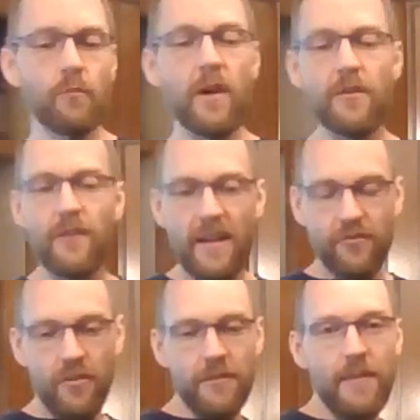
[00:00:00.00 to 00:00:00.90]
Where I
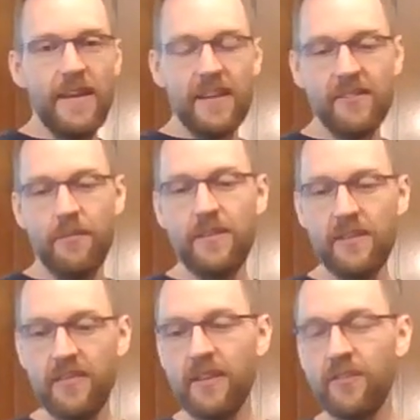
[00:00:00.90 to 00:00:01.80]
started making some of
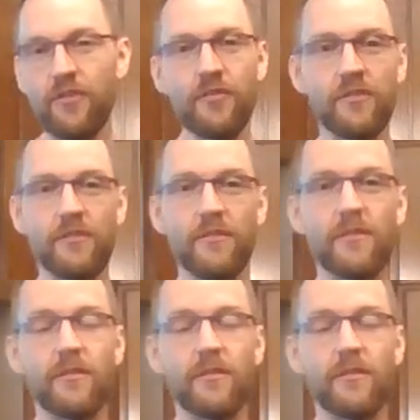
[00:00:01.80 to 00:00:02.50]
these things too, just